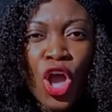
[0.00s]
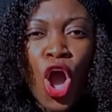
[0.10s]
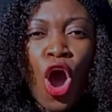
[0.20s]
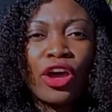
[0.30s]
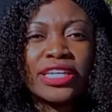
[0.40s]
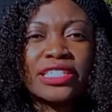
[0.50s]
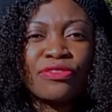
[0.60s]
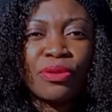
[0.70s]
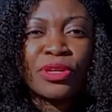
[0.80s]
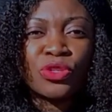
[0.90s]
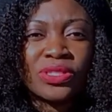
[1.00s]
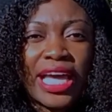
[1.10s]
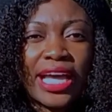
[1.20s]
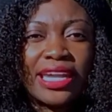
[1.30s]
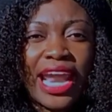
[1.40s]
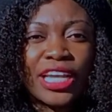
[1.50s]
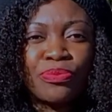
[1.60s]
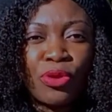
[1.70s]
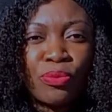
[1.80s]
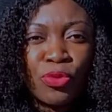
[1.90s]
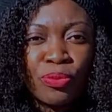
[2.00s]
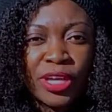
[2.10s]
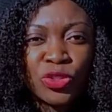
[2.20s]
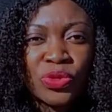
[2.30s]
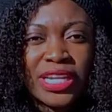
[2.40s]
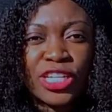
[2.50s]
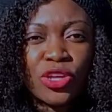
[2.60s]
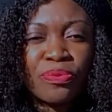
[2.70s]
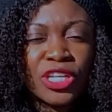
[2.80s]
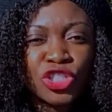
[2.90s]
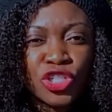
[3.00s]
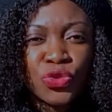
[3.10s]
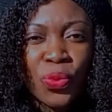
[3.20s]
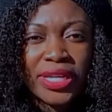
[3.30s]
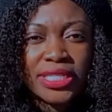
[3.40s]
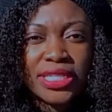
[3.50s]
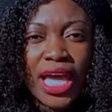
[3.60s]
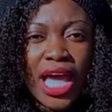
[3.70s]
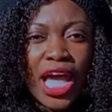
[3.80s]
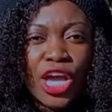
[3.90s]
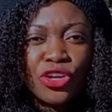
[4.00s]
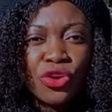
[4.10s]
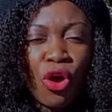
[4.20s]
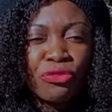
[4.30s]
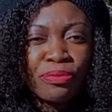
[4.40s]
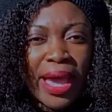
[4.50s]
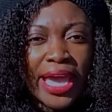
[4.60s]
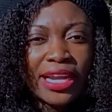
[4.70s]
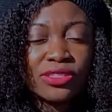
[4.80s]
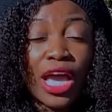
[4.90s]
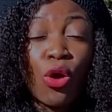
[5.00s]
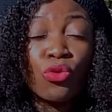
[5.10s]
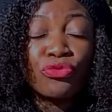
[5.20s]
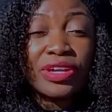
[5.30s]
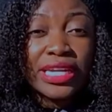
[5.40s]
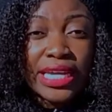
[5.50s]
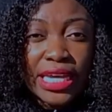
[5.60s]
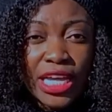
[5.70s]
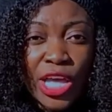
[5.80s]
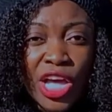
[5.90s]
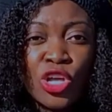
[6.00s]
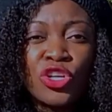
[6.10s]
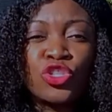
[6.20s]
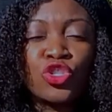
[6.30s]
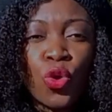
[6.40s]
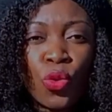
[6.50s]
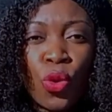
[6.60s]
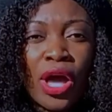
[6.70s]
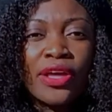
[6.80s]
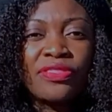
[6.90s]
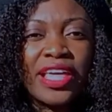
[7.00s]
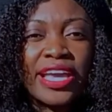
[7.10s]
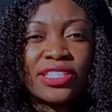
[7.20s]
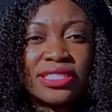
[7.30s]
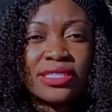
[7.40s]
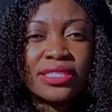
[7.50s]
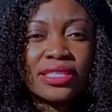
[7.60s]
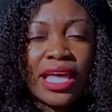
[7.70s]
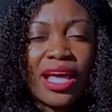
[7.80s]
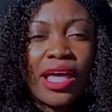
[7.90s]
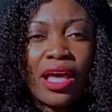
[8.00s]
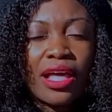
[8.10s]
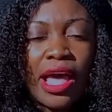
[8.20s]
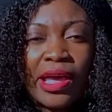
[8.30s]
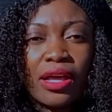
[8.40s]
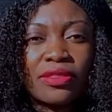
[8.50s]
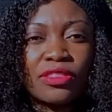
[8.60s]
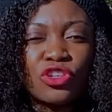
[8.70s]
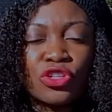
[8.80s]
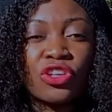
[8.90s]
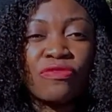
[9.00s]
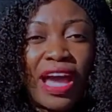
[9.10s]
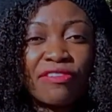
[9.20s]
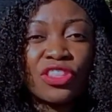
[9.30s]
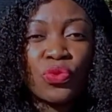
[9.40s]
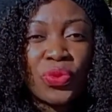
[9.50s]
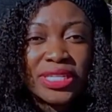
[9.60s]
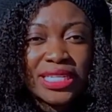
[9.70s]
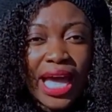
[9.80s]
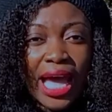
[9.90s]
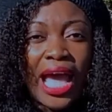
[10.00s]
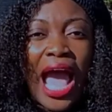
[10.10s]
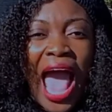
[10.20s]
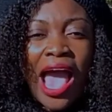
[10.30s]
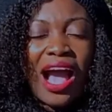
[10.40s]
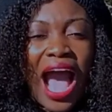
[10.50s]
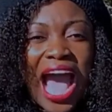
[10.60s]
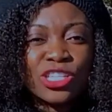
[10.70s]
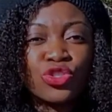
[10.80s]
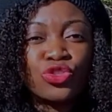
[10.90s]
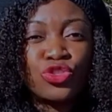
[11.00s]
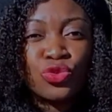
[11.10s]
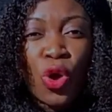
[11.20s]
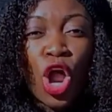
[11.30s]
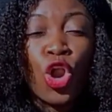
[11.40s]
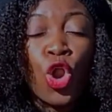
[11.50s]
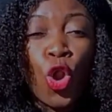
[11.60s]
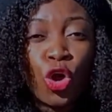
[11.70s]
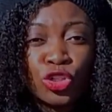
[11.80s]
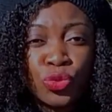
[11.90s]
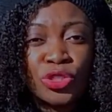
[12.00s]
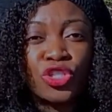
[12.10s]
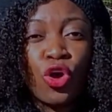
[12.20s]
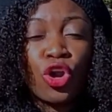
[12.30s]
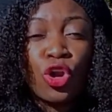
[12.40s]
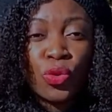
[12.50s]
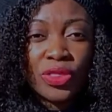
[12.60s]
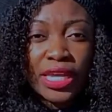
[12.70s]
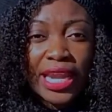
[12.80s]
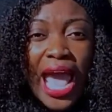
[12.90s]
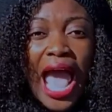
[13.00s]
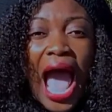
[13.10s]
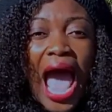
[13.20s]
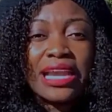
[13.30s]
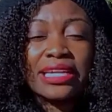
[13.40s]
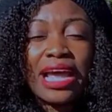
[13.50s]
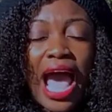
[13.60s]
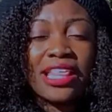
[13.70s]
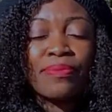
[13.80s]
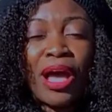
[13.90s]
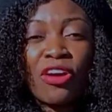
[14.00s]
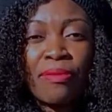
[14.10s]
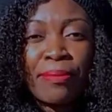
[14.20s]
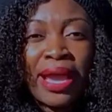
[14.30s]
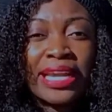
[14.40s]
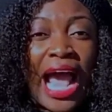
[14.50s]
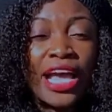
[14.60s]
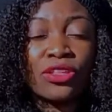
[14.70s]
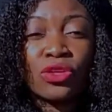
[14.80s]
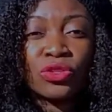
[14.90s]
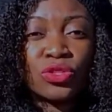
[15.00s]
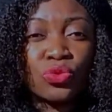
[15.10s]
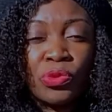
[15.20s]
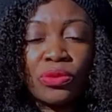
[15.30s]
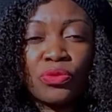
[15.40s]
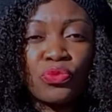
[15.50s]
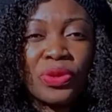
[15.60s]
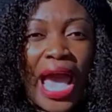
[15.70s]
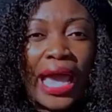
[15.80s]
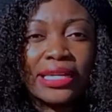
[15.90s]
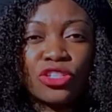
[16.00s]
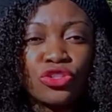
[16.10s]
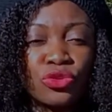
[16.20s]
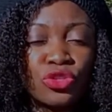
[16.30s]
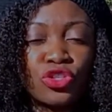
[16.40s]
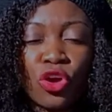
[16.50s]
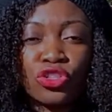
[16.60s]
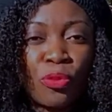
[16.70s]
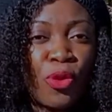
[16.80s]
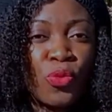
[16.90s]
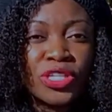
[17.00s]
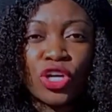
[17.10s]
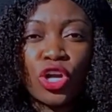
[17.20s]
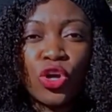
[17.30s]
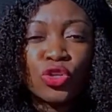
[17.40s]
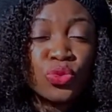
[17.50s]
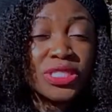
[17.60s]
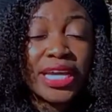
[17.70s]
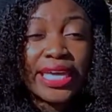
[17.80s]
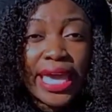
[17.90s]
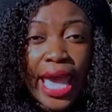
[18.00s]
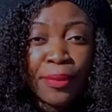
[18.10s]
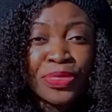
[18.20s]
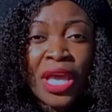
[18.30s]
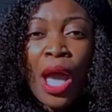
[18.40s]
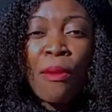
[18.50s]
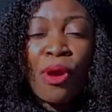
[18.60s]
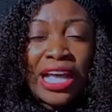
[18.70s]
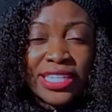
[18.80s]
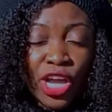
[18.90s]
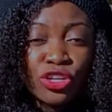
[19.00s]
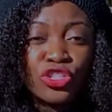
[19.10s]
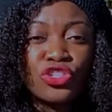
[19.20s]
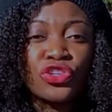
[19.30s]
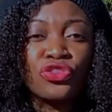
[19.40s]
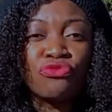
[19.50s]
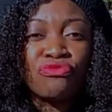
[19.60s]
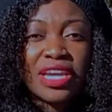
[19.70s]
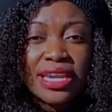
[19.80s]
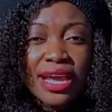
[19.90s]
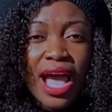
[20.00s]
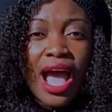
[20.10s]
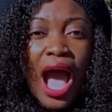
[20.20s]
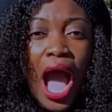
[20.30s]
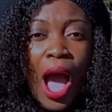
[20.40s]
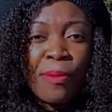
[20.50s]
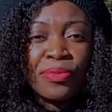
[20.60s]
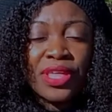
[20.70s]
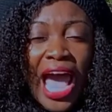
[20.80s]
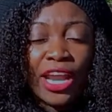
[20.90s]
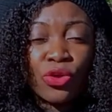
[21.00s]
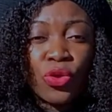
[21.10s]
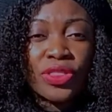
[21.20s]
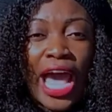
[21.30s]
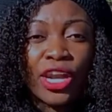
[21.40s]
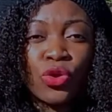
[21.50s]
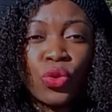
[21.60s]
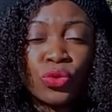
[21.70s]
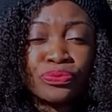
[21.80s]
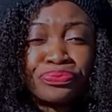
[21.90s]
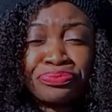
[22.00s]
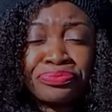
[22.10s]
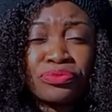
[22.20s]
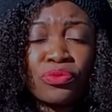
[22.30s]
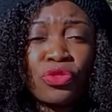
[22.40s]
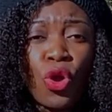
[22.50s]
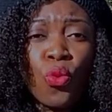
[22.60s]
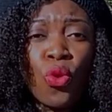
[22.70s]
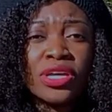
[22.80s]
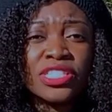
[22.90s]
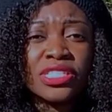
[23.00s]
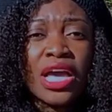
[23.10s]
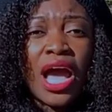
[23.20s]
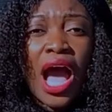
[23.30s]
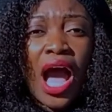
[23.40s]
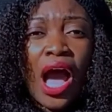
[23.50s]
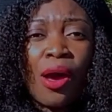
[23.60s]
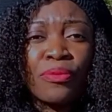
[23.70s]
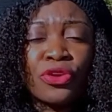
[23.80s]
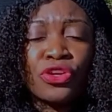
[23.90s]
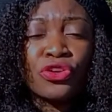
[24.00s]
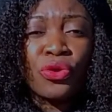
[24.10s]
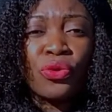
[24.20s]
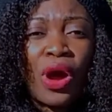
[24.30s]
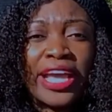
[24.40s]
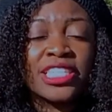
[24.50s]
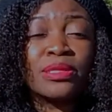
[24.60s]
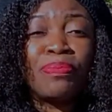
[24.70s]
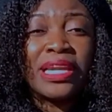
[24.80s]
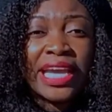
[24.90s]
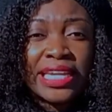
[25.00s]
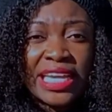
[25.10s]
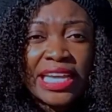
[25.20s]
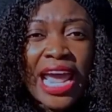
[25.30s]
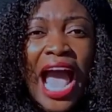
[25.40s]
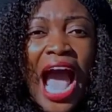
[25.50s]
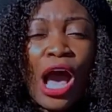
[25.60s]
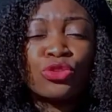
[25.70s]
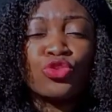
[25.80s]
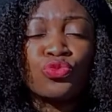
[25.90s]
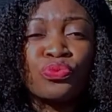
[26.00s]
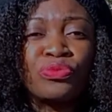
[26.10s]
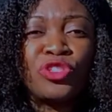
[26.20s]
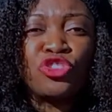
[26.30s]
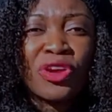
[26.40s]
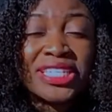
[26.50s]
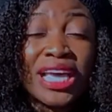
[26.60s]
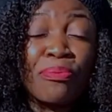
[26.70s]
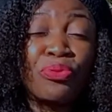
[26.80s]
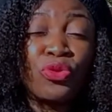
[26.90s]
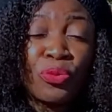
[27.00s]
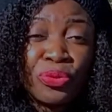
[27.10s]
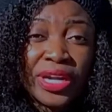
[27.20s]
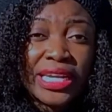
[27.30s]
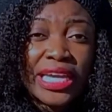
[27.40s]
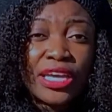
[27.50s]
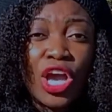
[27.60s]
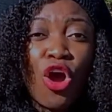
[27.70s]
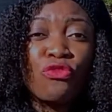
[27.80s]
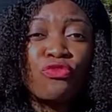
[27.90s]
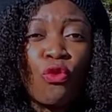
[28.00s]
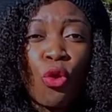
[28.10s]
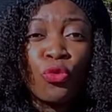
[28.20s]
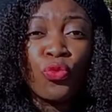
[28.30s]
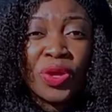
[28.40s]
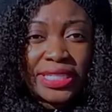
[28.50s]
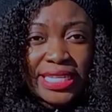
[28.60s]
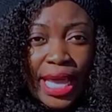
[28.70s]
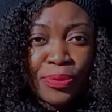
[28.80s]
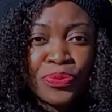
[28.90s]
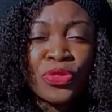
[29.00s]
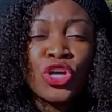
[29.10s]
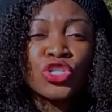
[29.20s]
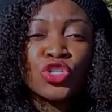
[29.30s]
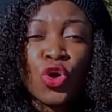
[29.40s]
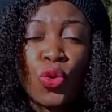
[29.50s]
Honestly, for me, it was like a light bulb moment. It was like something just went, off in my head. I was like, oh, really? So there is, surviving the winter has to do a lot with your clothing. And at the back of my mind, I thought we had, stocked up on winter clothes, winter gear. But as I continued to read the article was, explaining how to dress appropriately for winter. So